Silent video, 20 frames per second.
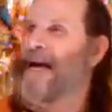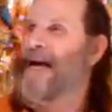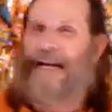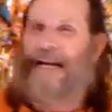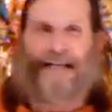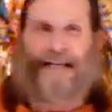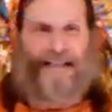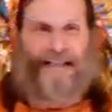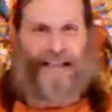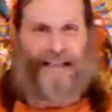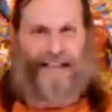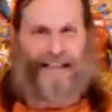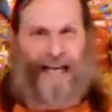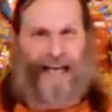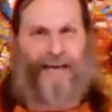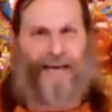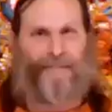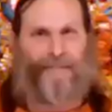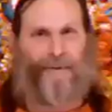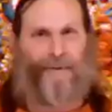A
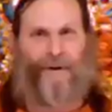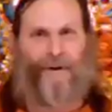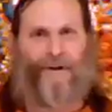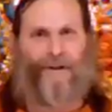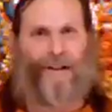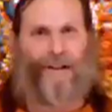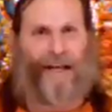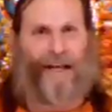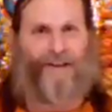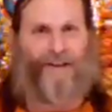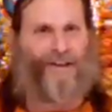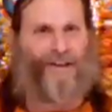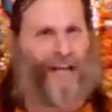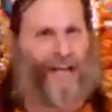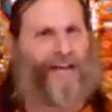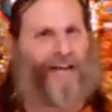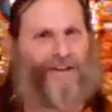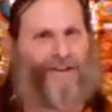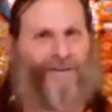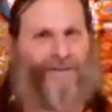disciple in
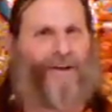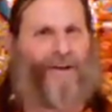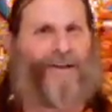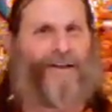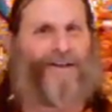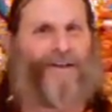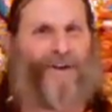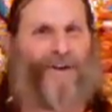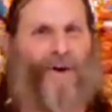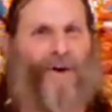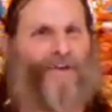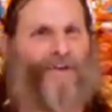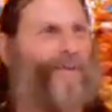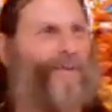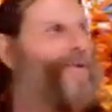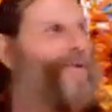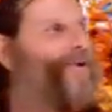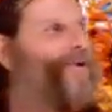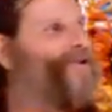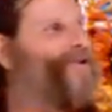Sanskrit is called the
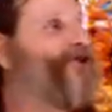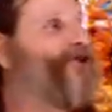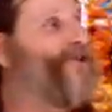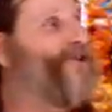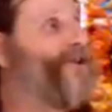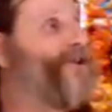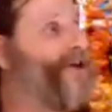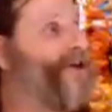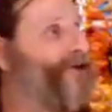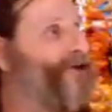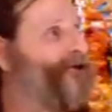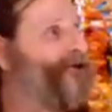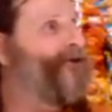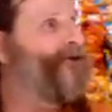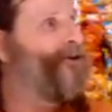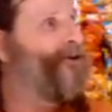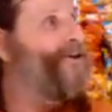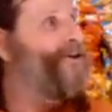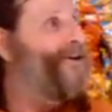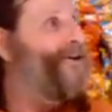word
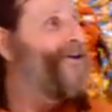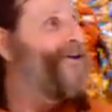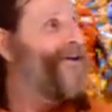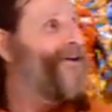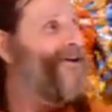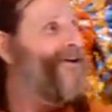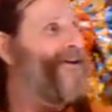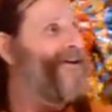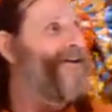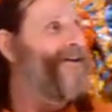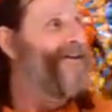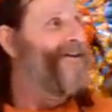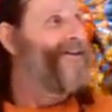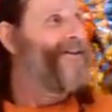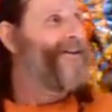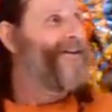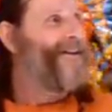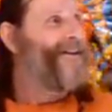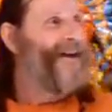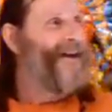shish.
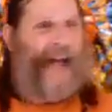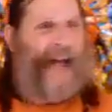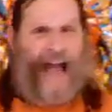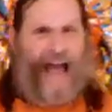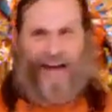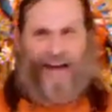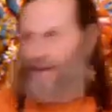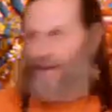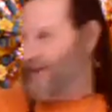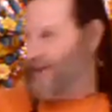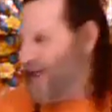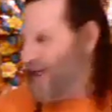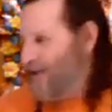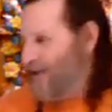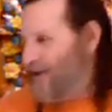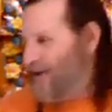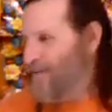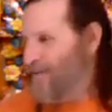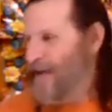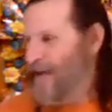And a
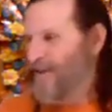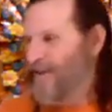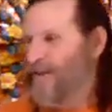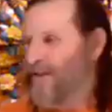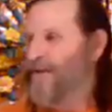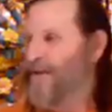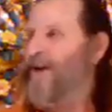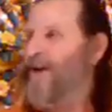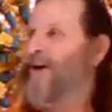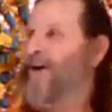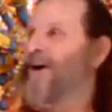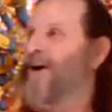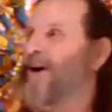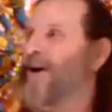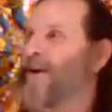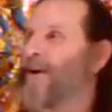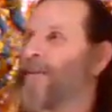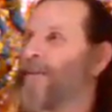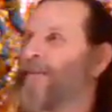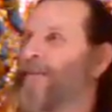shisha means a mirror.